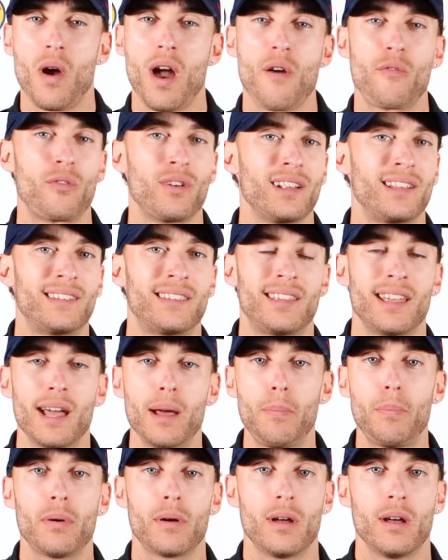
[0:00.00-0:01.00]
every
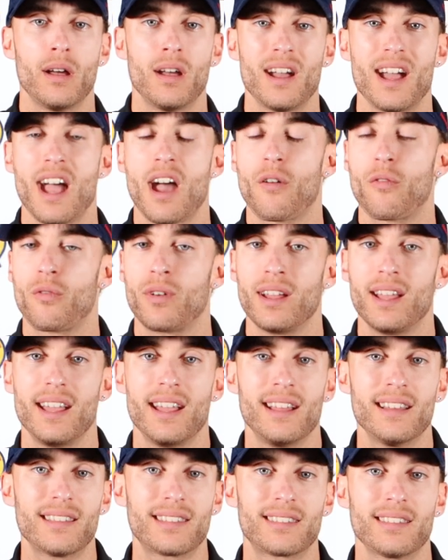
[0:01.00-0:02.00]
tip, every
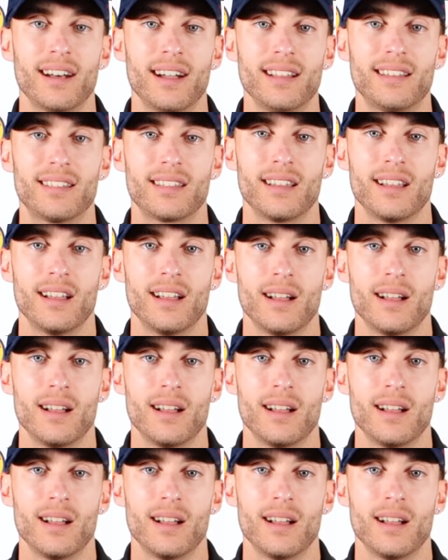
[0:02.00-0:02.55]
insight,